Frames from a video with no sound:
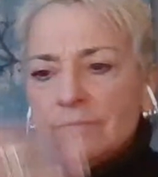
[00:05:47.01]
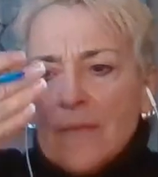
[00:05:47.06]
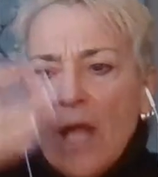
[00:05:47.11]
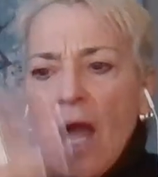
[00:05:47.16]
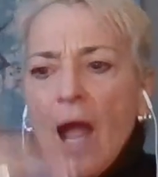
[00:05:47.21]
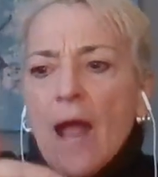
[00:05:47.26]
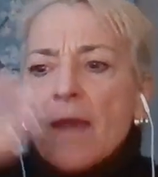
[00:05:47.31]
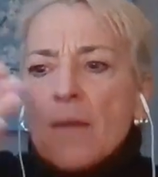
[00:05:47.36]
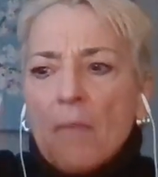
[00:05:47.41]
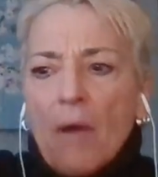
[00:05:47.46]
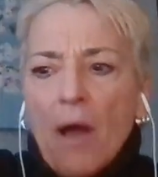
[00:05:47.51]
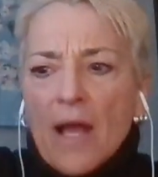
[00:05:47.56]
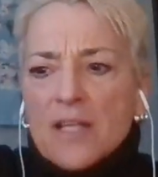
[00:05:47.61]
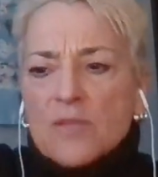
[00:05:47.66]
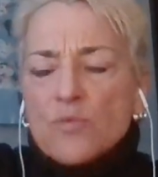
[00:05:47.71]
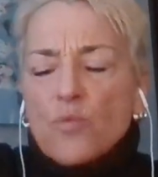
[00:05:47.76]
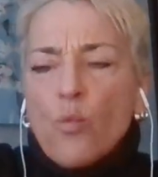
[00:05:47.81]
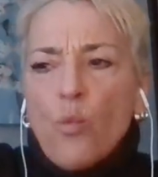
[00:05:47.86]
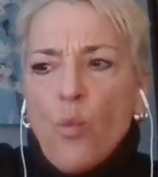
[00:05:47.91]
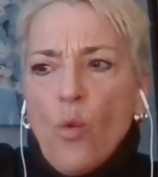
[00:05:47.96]

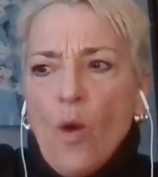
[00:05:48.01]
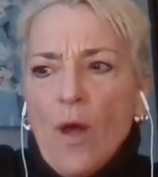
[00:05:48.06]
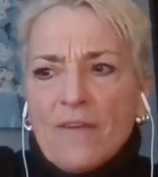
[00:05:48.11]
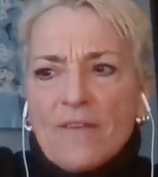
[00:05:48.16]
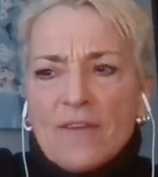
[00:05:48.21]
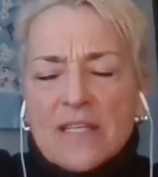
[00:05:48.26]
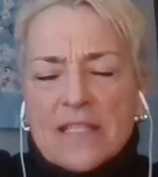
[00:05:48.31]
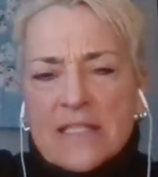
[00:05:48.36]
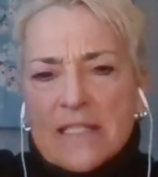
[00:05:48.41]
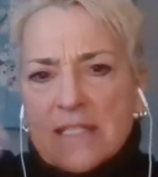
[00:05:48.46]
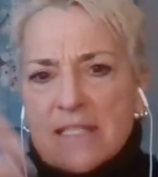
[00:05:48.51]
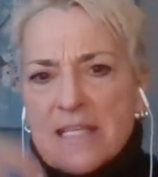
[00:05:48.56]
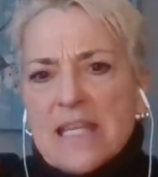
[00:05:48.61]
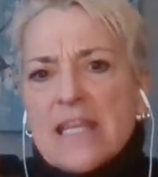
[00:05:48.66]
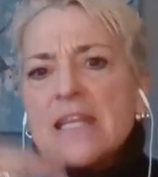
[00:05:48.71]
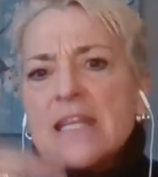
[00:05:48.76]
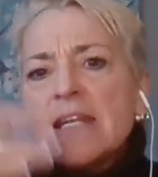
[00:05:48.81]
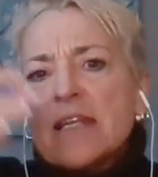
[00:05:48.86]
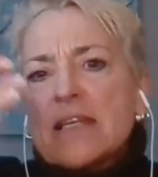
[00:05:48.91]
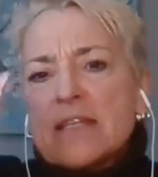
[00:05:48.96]
itemize what
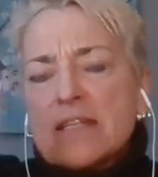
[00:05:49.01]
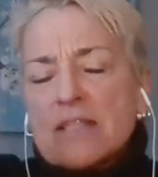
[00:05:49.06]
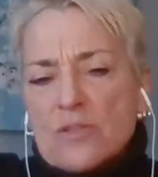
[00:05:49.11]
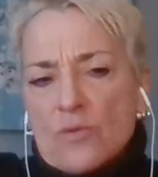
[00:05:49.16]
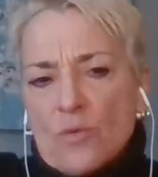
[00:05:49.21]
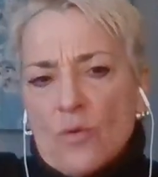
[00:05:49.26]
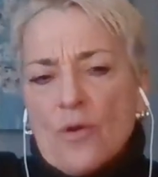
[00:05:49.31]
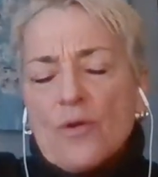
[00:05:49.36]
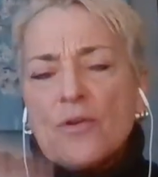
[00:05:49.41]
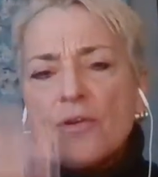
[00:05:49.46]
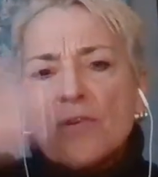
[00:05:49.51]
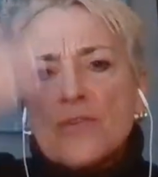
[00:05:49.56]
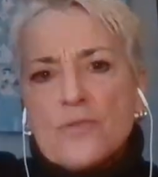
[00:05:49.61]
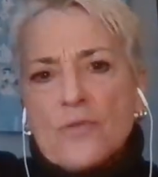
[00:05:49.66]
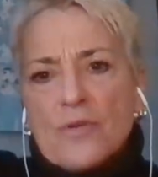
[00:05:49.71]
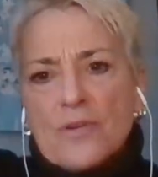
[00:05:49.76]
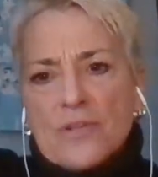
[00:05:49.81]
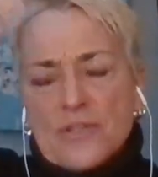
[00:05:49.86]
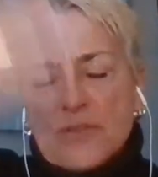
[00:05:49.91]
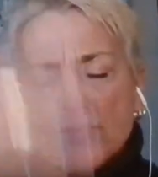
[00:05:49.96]
eating disorders
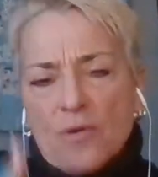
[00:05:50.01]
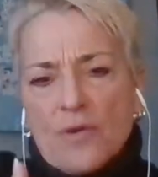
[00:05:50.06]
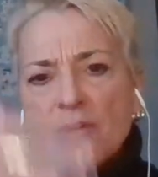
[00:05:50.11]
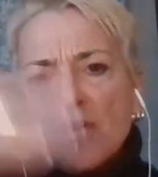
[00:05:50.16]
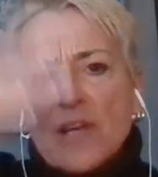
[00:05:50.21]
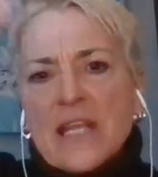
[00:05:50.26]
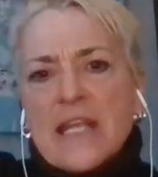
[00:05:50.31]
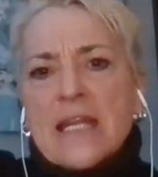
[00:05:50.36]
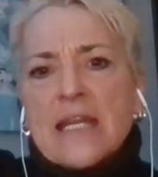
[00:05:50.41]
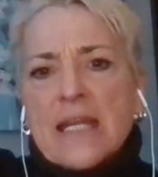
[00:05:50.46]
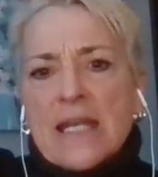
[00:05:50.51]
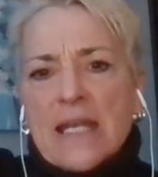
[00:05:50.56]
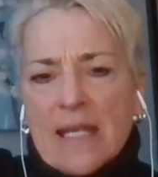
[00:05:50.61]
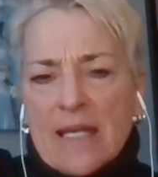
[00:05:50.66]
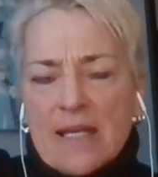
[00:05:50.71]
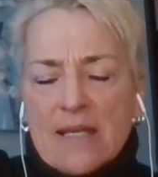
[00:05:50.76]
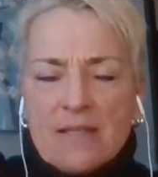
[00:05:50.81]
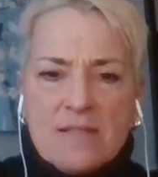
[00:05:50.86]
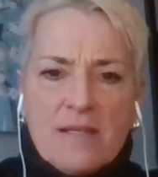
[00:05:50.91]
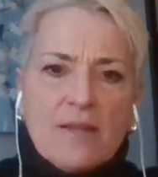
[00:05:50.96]
or disordered eating
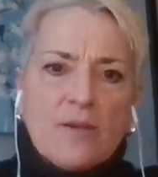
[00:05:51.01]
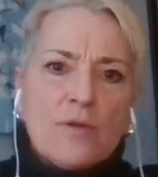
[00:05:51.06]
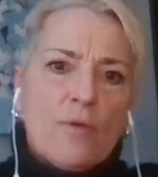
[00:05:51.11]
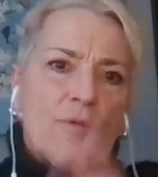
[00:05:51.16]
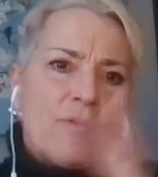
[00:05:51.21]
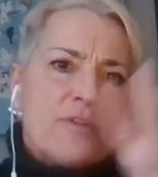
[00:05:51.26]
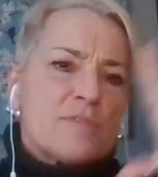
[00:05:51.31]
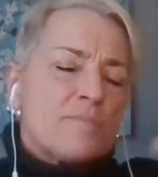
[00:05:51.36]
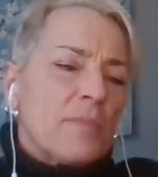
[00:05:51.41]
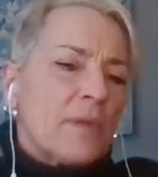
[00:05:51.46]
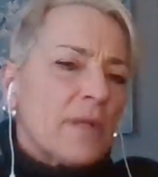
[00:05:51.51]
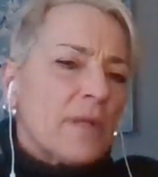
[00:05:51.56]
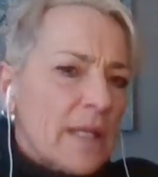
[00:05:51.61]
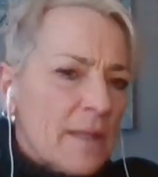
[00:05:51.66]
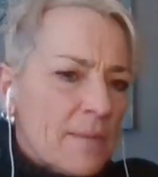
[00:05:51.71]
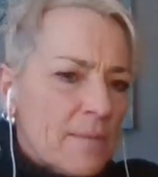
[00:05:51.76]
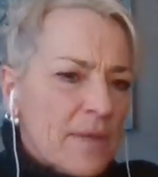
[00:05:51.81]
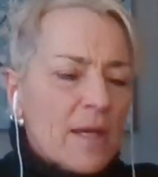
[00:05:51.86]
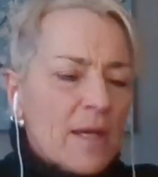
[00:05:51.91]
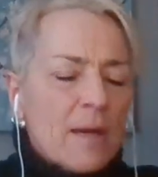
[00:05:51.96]
is. I know there's
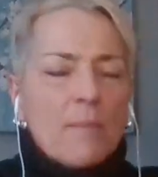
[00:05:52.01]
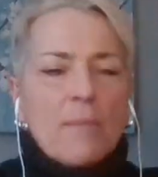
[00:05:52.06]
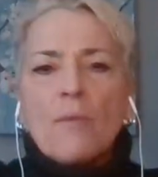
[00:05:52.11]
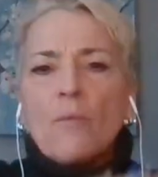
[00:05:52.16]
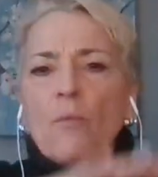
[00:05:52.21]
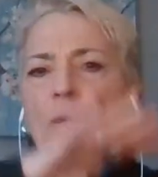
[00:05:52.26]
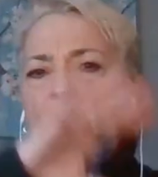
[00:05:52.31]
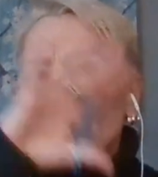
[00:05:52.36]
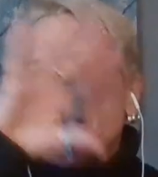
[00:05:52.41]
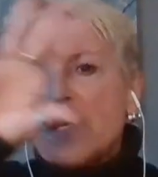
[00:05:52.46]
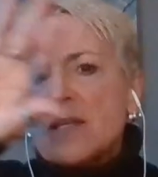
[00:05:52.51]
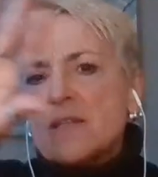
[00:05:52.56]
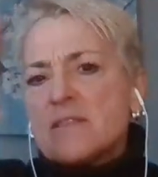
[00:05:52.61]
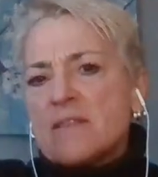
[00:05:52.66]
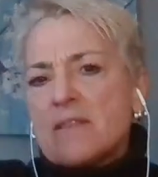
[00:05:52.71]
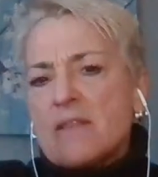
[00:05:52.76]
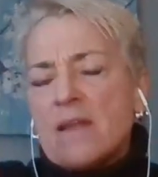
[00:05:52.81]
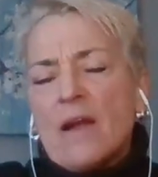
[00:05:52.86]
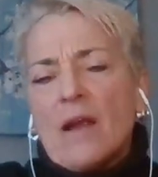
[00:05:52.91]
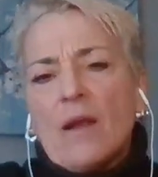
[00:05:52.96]
bulimia, but what is
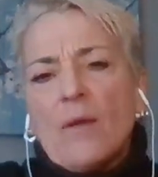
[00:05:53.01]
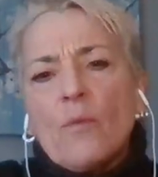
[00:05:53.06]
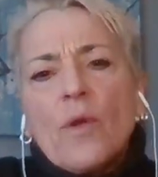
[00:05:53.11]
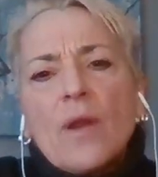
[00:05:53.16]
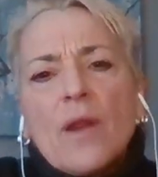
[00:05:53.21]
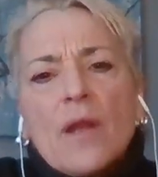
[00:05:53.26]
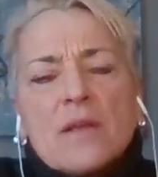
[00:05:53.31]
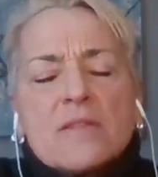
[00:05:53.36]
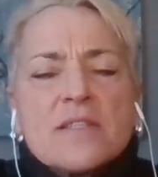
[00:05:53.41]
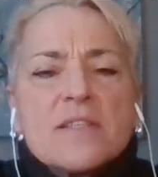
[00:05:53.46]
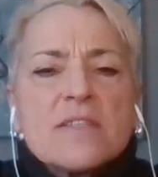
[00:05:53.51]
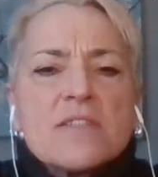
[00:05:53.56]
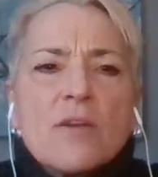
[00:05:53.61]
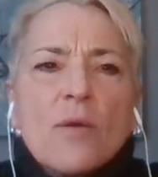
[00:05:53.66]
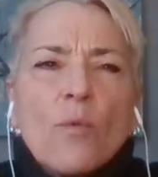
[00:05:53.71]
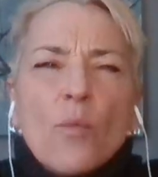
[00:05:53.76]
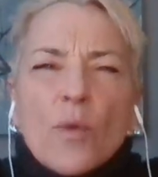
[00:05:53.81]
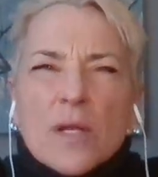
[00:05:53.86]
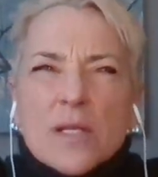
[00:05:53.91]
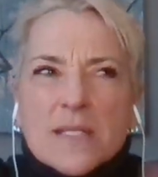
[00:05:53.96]
there? What else is
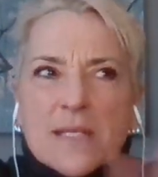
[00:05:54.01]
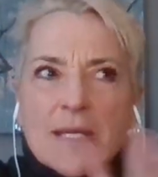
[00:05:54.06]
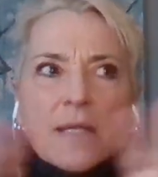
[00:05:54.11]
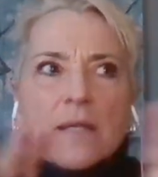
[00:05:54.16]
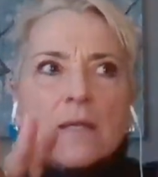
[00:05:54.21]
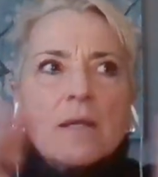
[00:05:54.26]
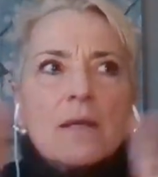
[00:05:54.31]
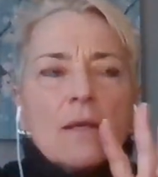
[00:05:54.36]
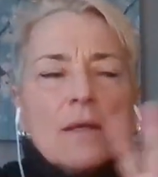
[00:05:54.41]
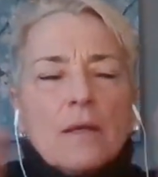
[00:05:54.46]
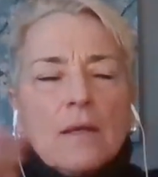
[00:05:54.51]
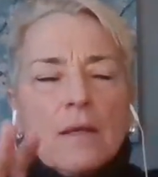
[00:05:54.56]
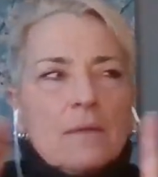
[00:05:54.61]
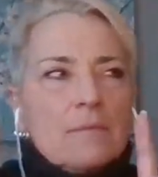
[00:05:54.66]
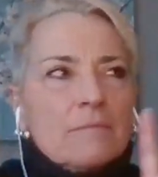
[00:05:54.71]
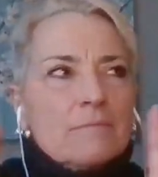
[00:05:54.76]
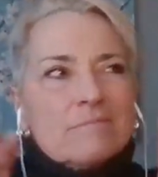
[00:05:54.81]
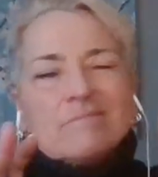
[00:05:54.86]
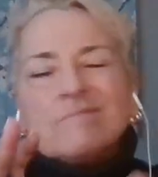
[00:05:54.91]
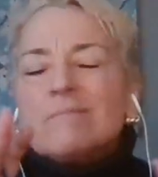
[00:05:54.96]
there? And what is it
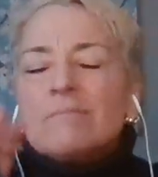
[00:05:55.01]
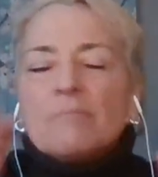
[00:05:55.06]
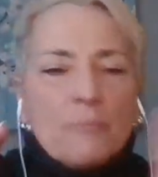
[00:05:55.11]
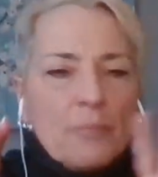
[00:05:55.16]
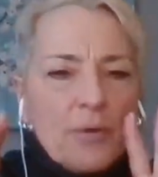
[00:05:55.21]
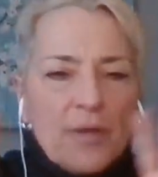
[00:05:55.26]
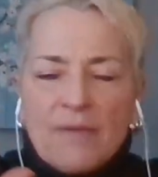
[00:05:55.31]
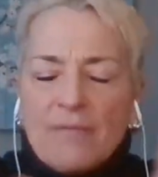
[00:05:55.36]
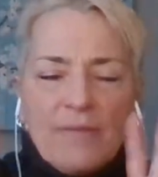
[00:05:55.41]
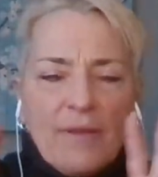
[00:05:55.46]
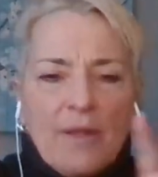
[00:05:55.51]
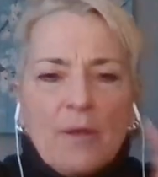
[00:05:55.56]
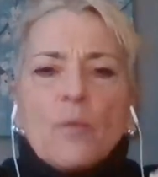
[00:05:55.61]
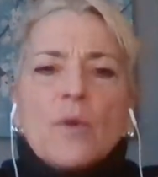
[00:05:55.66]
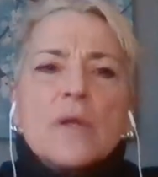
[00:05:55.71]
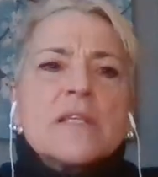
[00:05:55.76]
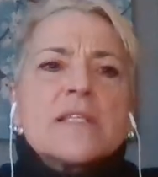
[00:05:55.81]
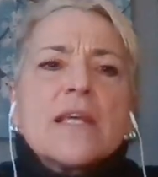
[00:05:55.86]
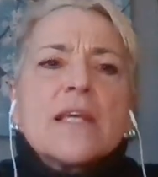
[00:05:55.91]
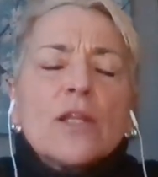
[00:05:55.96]
briefly?
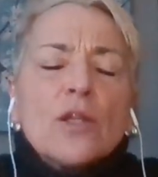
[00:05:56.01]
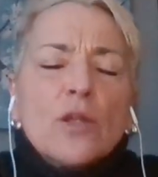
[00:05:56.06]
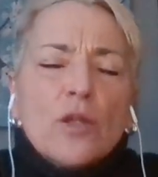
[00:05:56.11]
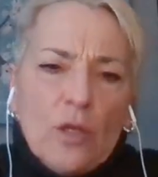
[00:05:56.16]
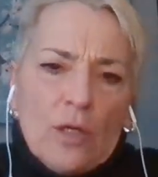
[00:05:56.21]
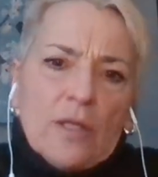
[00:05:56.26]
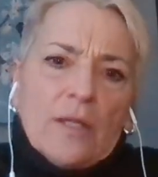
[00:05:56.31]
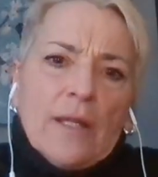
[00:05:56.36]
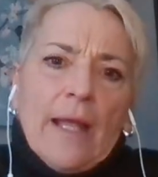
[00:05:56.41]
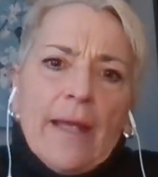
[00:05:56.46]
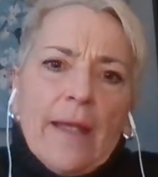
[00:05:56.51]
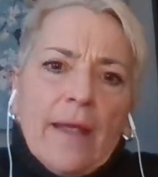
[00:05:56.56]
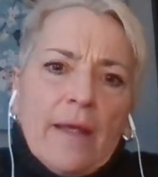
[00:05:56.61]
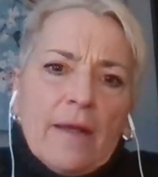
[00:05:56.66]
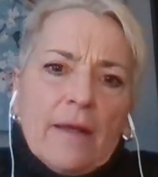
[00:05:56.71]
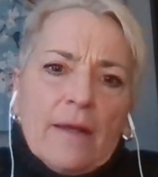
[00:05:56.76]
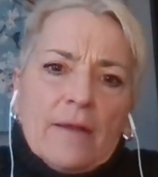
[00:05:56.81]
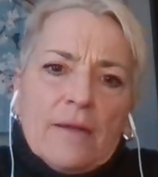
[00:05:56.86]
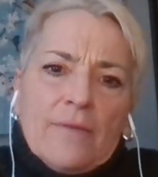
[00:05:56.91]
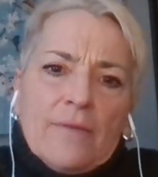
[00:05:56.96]
What does it look like?